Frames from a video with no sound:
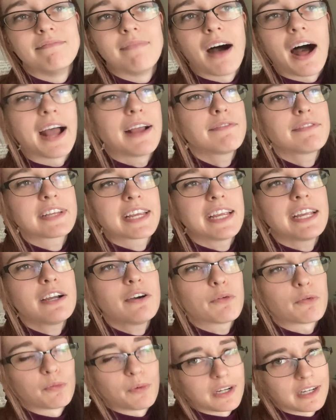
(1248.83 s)
I
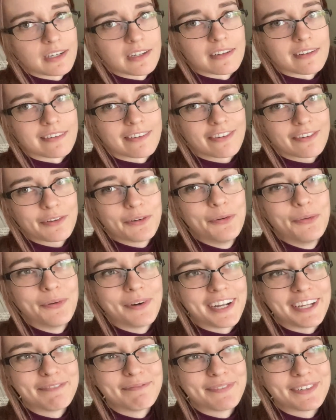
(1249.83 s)
can't words
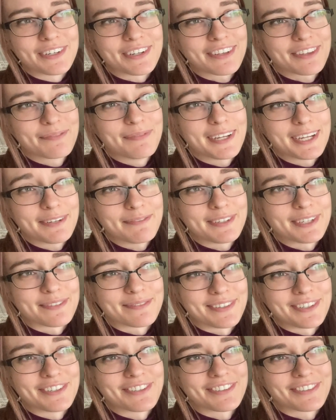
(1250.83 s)
when books make me
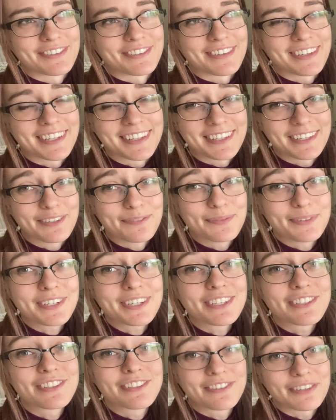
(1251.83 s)
emotional. Like, this book
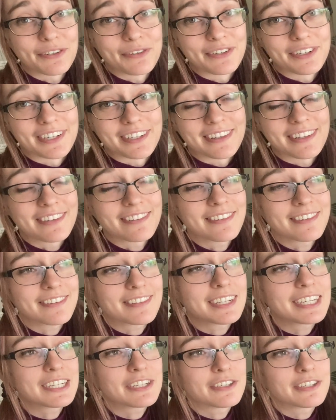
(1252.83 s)
is so good. This is
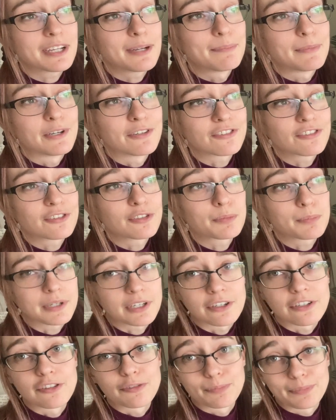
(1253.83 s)
a good emotional
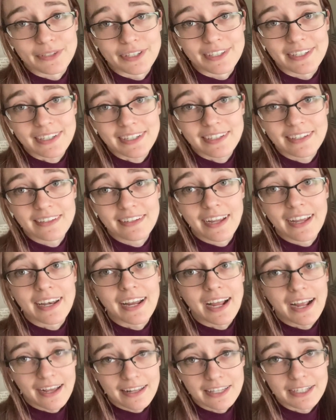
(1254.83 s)
purge book, and
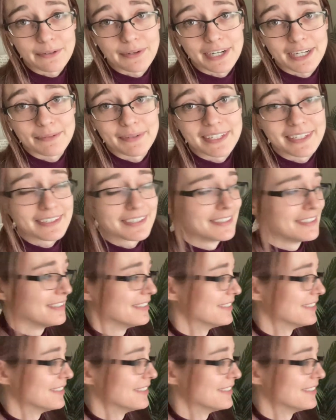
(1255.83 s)
I highly recommend.